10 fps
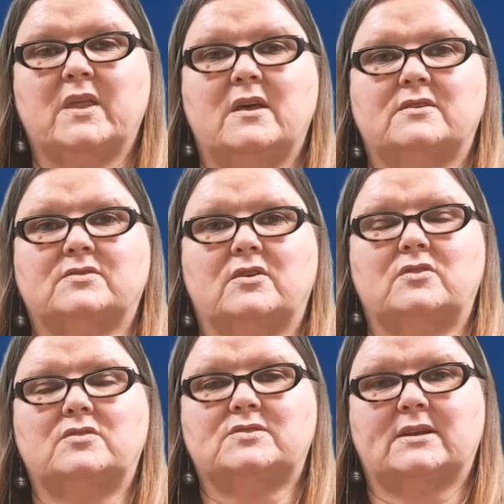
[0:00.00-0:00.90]
So
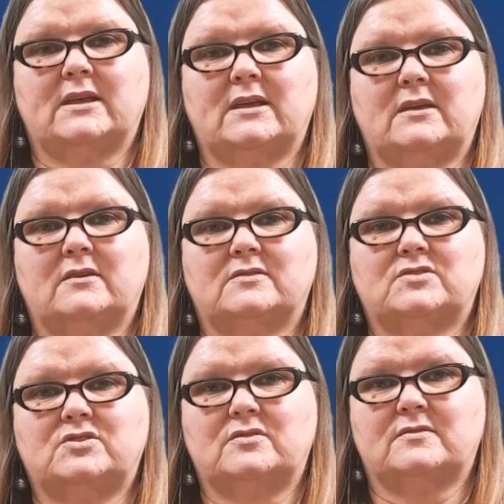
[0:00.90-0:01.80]
usually
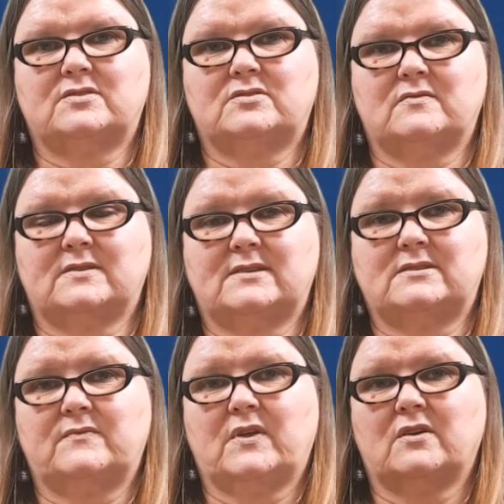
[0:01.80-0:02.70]
students do the
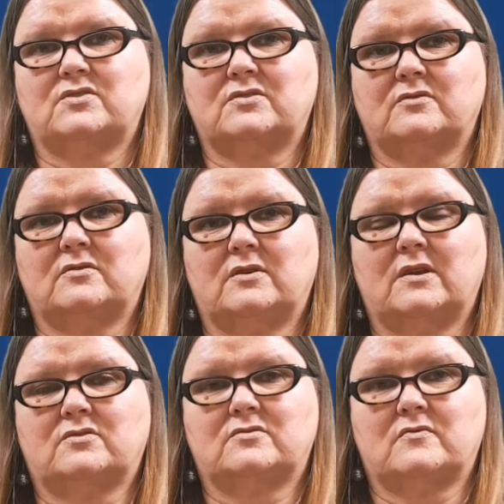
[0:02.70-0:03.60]
Certificate 2
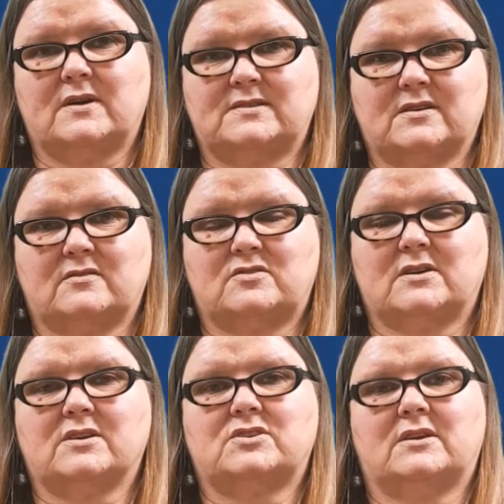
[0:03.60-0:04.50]
in Doorways to
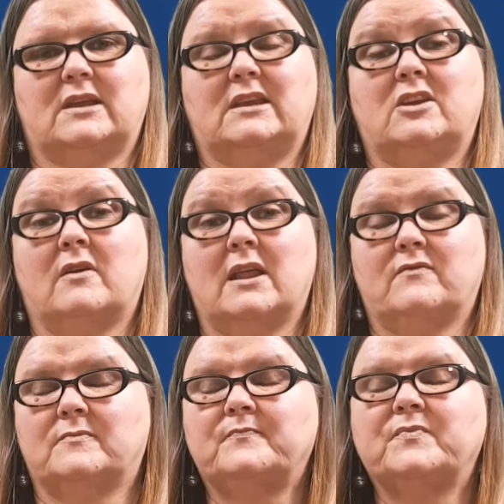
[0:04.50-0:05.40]
Construction in Year
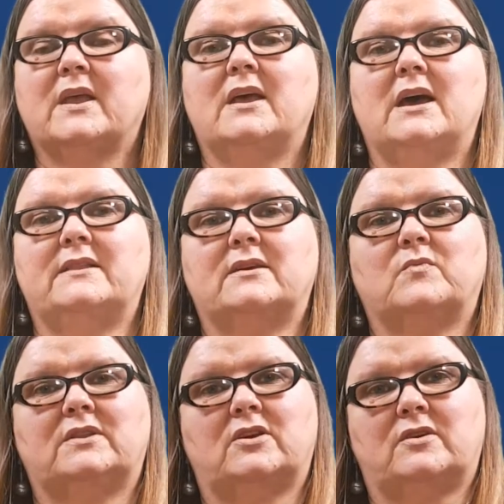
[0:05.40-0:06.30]
11, and then
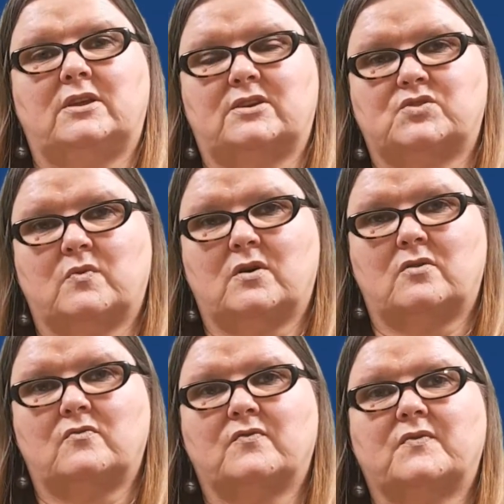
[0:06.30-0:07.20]
when they're in Year
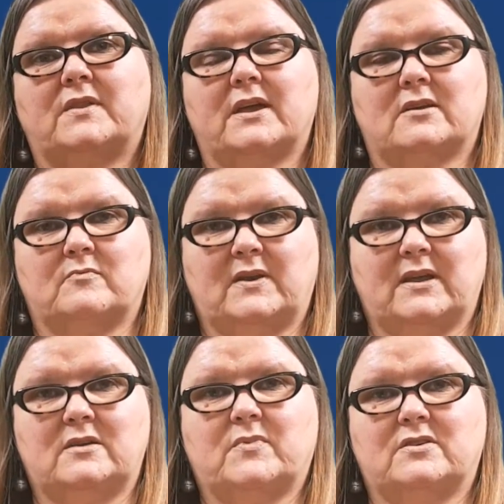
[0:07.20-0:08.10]
12 they
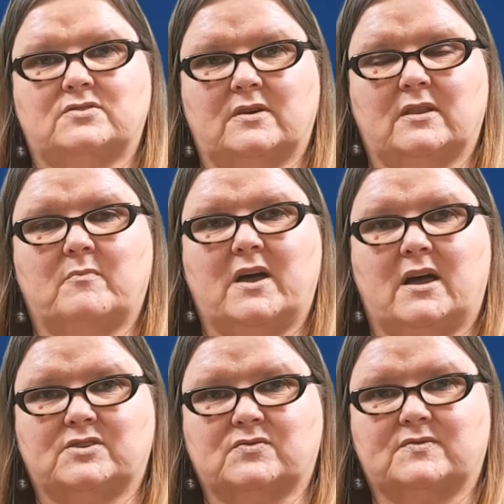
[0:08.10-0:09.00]
complete by doing the
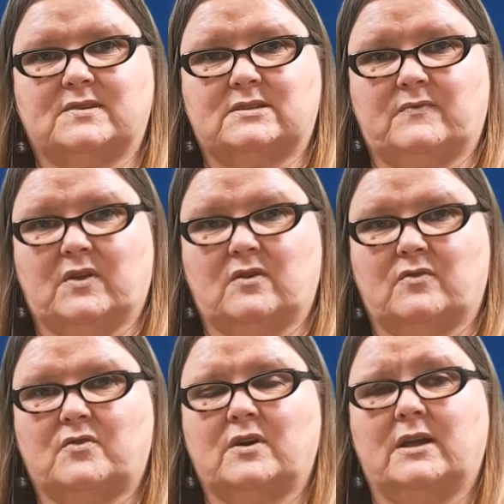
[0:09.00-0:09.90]
partial Certificate
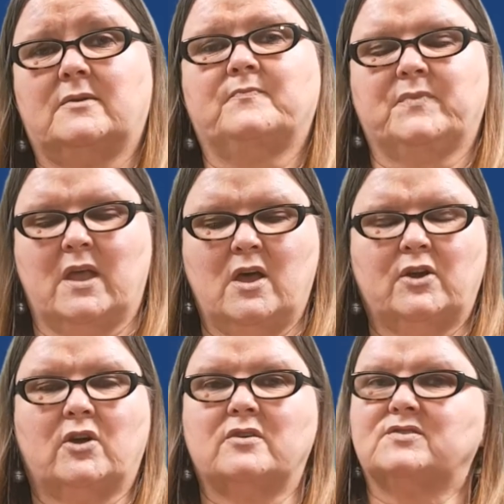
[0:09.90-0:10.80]
3.
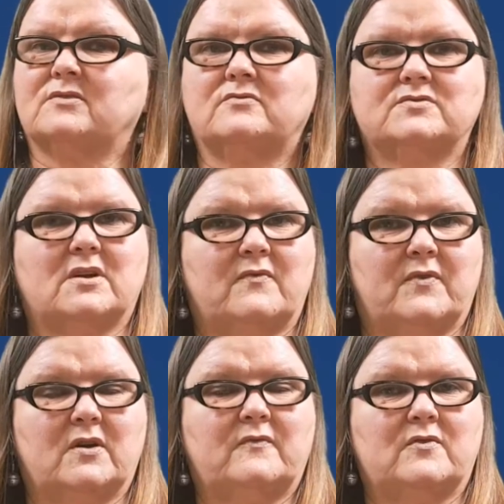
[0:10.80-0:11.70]
No schools offer
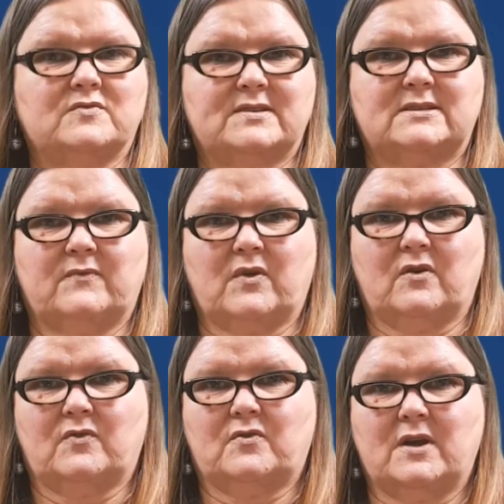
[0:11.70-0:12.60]
a full
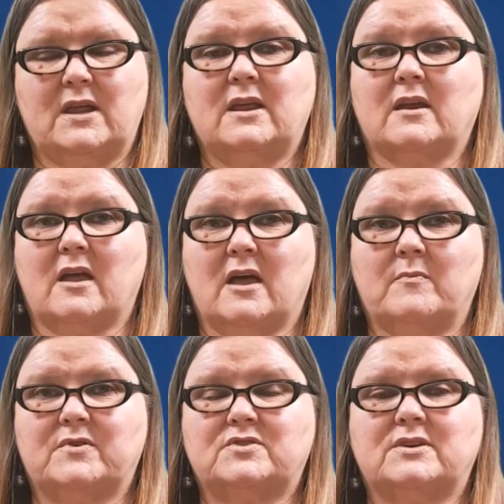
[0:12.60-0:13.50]
Certificate 3 in
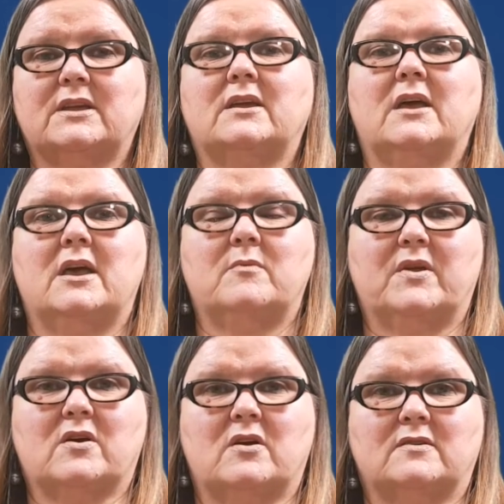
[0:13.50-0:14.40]
carpentry
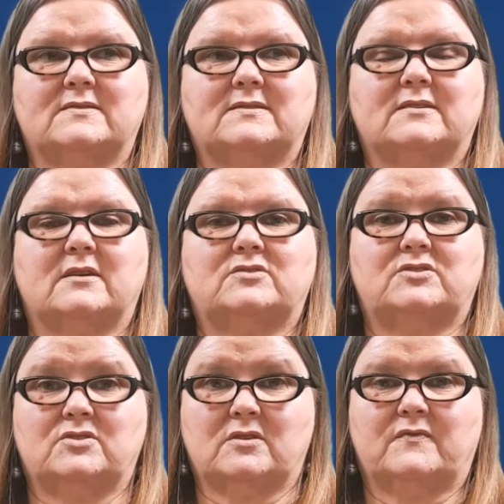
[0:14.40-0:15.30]
because to
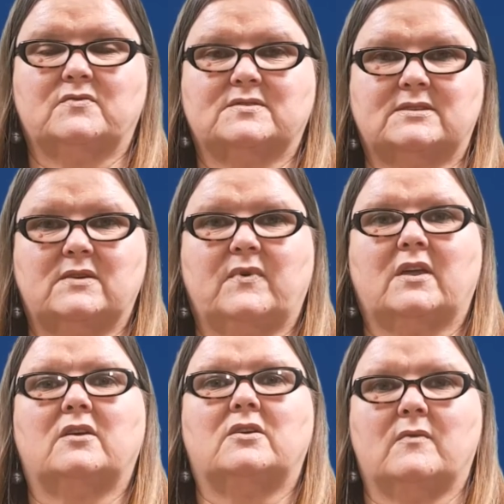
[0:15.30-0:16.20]
do the full
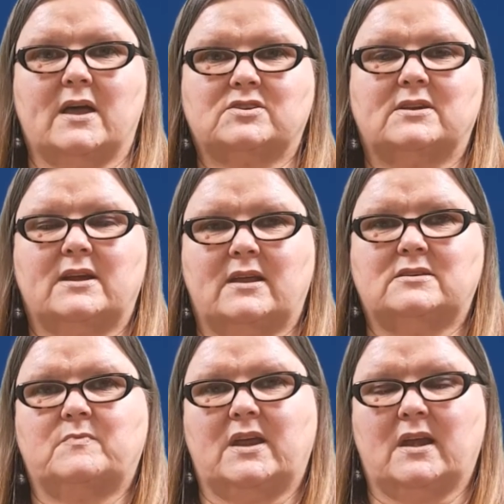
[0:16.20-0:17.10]
certificate you actually need to
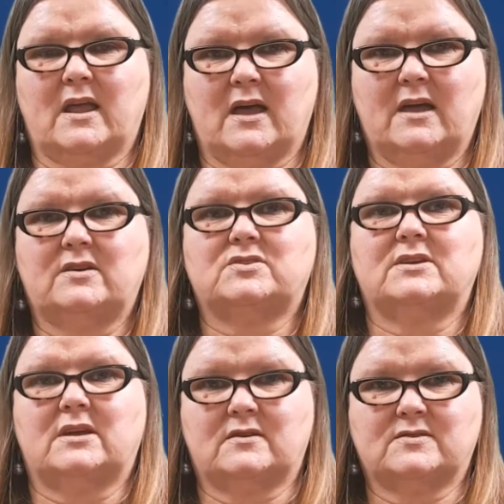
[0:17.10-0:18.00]
be engaged
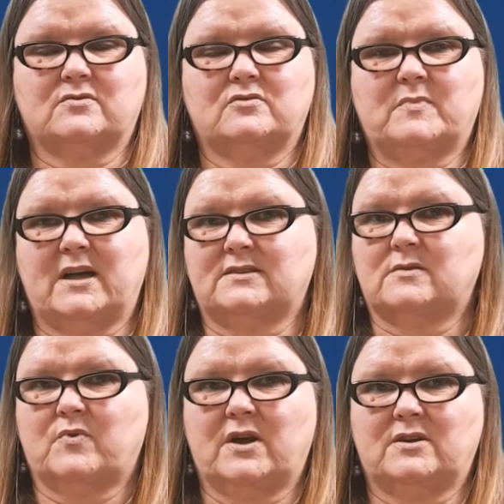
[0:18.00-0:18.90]
in a school-based
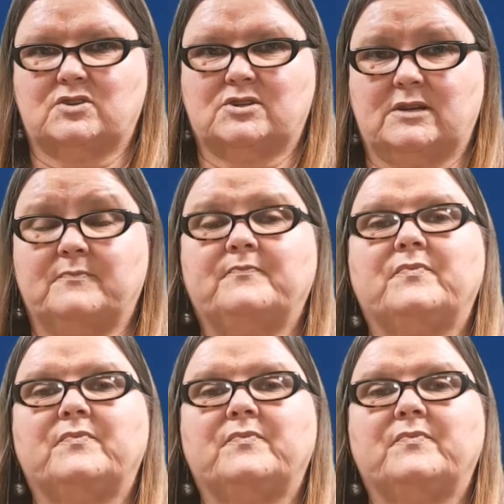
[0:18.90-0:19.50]
apprenticeship.